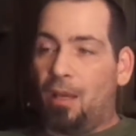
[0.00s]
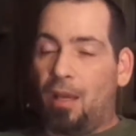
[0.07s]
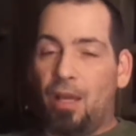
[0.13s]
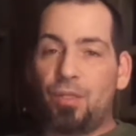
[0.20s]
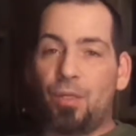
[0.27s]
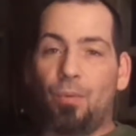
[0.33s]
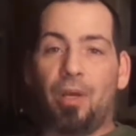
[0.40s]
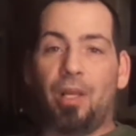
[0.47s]
I
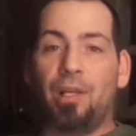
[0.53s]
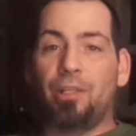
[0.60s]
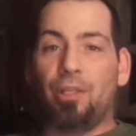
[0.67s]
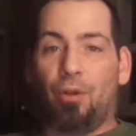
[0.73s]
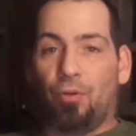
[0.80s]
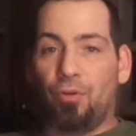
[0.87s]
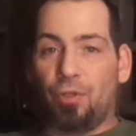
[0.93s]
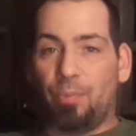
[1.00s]
should write a
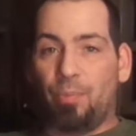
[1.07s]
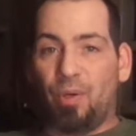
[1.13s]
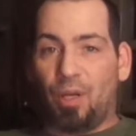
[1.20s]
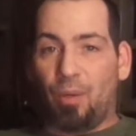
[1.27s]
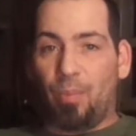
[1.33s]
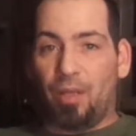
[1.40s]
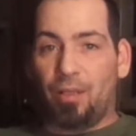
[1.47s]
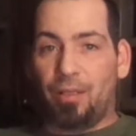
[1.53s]
children's book
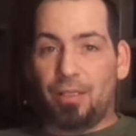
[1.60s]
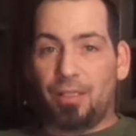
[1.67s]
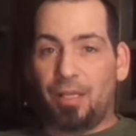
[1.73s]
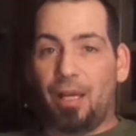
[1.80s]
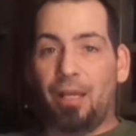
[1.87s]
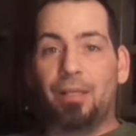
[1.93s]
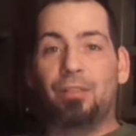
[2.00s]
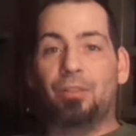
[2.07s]
about this
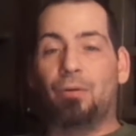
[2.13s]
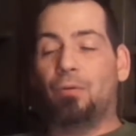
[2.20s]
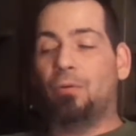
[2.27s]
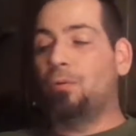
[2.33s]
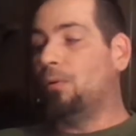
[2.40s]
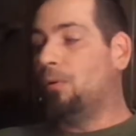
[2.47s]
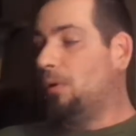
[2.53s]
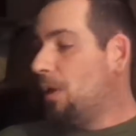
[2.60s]
guy. He's so
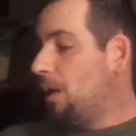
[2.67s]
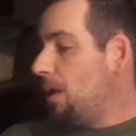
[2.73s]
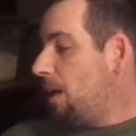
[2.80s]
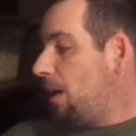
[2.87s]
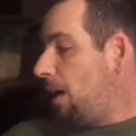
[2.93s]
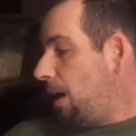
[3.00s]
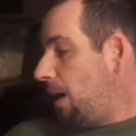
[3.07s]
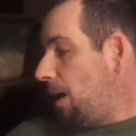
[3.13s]
cool.
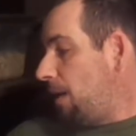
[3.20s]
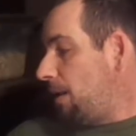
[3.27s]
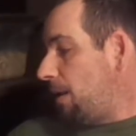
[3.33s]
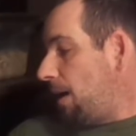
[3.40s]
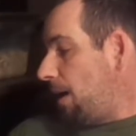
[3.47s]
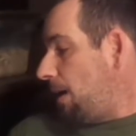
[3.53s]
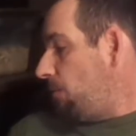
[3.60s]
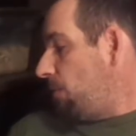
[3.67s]
And
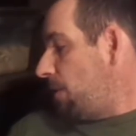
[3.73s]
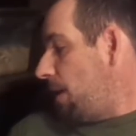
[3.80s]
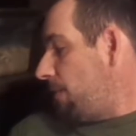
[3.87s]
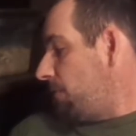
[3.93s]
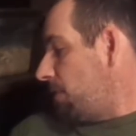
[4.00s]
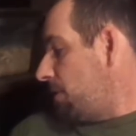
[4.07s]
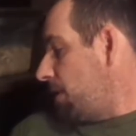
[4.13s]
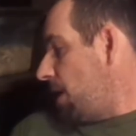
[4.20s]
I would
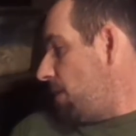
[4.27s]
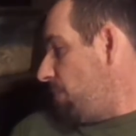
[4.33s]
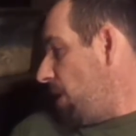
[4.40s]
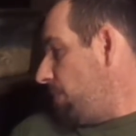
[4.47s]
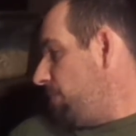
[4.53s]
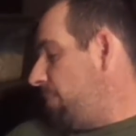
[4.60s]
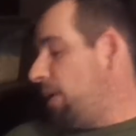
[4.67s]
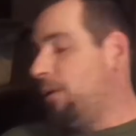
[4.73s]
have to say my
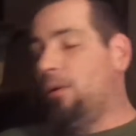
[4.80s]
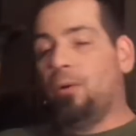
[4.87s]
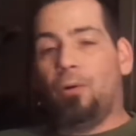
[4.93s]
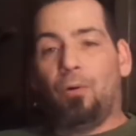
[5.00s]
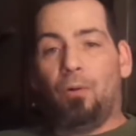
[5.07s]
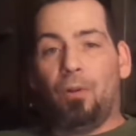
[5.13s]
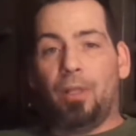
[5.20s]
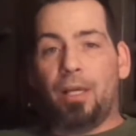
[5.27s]
big
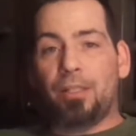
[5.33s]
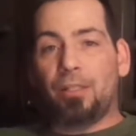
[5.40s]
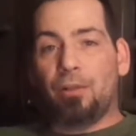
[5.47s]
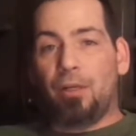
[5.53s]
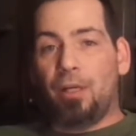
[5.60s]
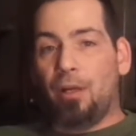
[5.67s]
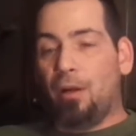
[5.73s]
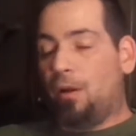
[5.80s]
girl Lesser
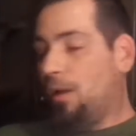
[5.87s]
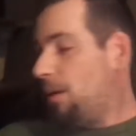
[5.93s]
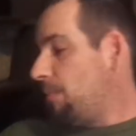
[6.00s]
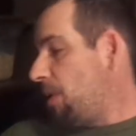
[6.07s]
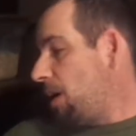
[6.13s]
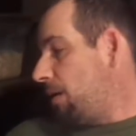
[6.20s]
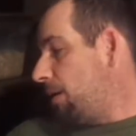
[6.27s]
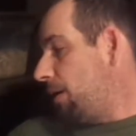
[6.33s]
here, and I'm
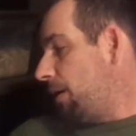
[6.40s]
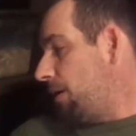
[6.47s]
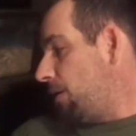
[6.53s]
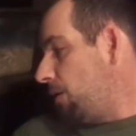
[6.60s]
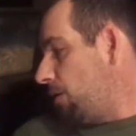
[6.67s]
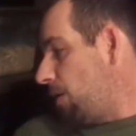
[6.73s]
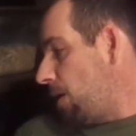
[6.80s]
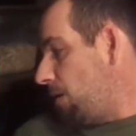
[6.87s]
not going to get
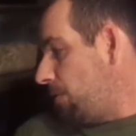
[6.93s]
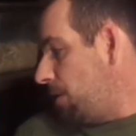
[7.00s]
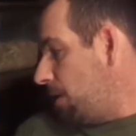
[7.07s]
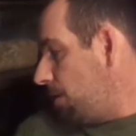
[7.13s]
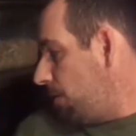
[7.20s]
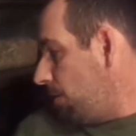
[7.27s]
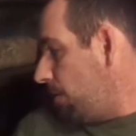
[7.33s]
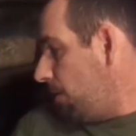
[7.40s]
her out
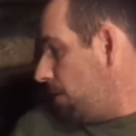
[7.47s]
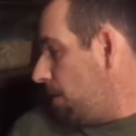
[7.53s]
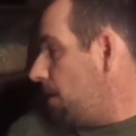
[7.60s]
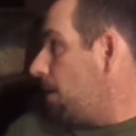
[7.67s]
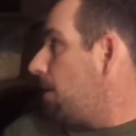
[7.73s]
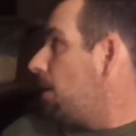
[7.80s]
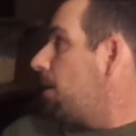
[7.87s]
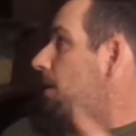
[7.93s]
either.
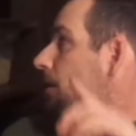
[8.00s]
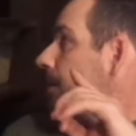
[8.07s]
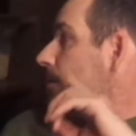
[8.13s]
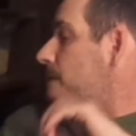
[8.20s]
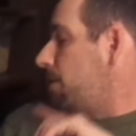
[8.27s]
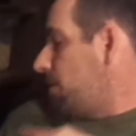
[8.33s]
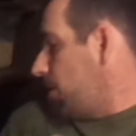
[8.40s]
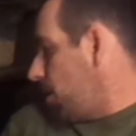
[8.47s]
He is
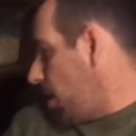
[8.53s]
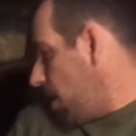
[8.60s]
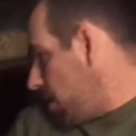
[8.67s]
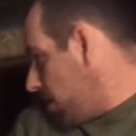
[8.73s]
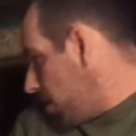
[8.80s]
in shed,